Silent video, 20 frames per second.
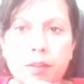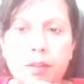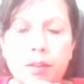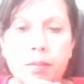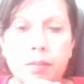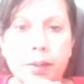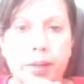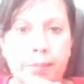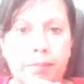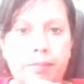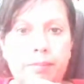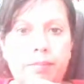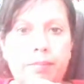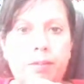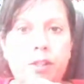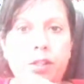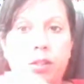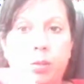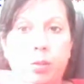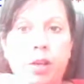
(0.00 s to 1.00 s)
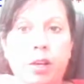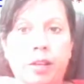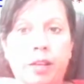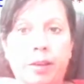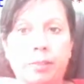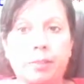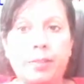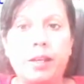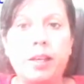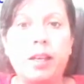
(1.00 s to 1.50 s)
Right, so it's
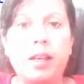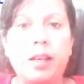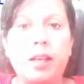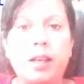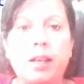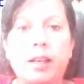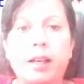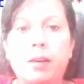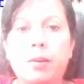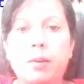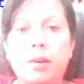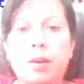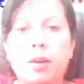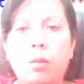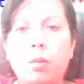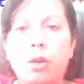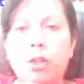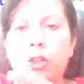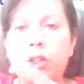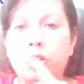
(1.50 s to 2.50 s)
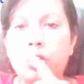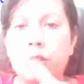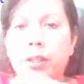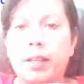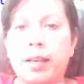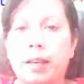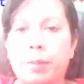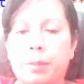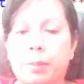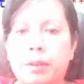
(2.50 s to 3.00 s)
working. Now, what should
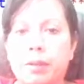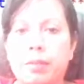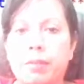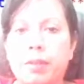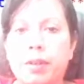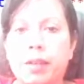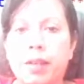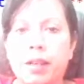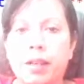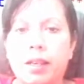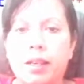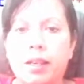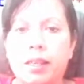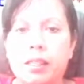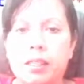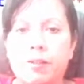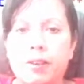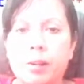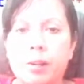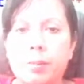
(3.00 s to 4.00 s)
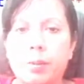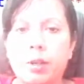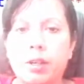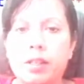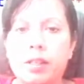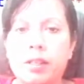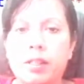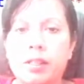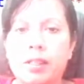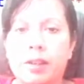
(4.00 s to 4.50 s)
happen is if I put
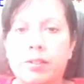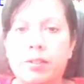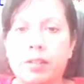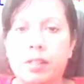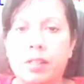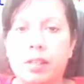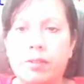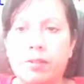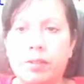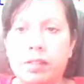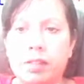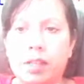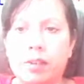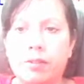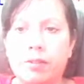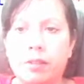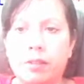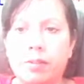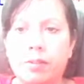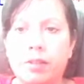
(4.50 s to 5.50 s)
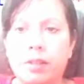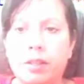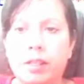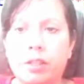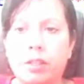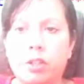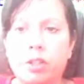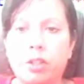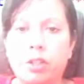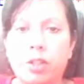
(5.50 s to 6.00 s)
in 777,
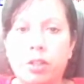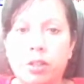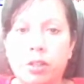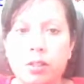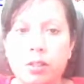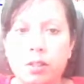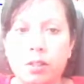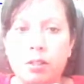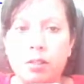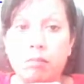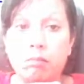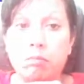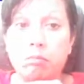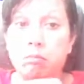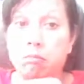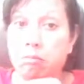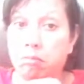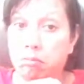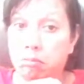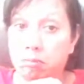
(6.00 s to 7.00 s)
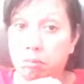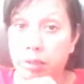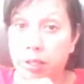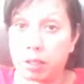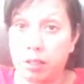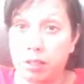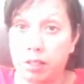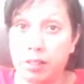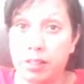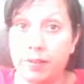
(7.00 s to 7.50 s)
it should,
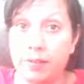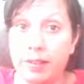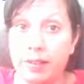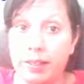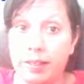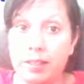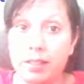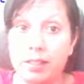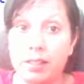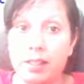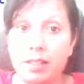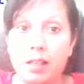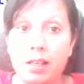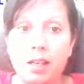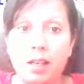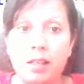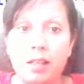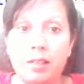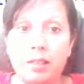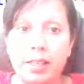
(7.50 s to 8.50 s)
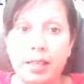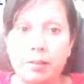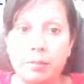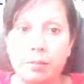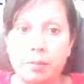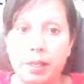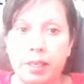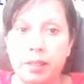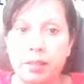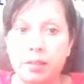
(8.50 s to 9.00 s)
because it's in the list, take
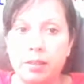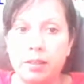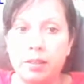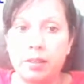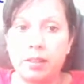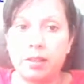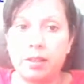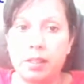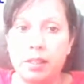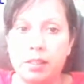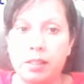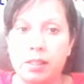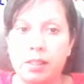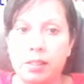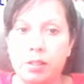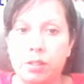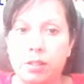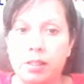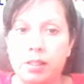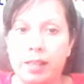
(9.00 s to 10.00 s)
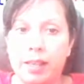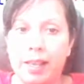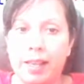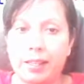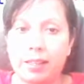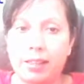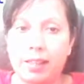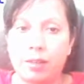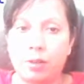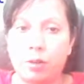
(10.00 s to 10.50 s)
me to this. It should say
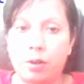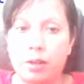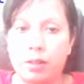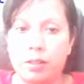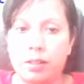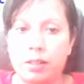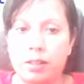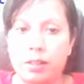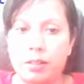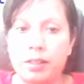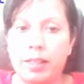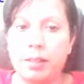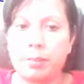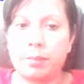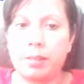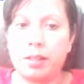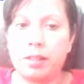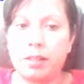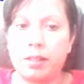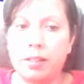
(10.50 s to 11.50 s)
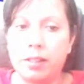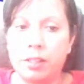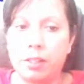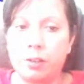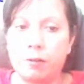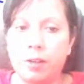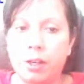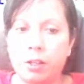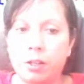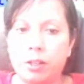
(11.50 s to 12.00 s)
access granted and take me to this
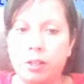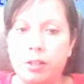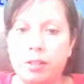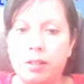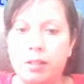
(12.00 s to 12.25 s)
function.